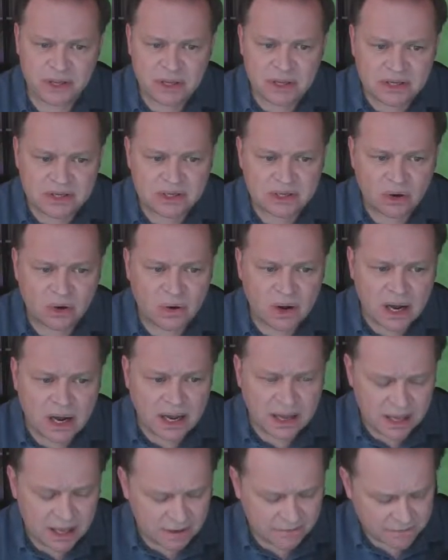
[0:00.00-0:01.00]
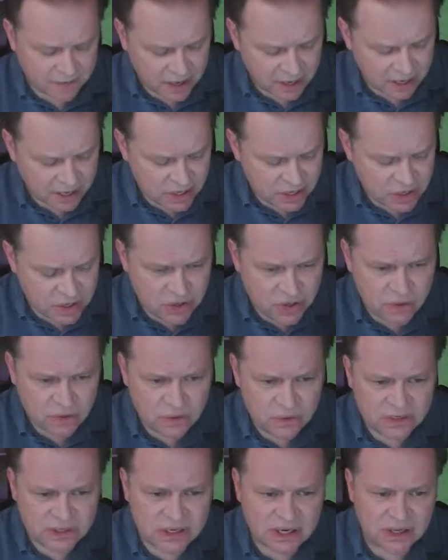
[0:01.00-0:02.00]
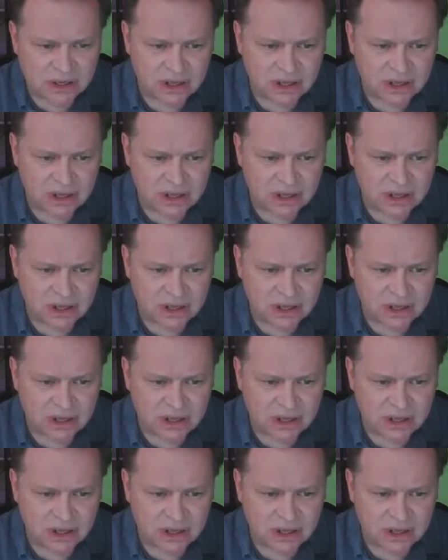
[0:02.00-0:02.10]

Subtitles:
So if I used the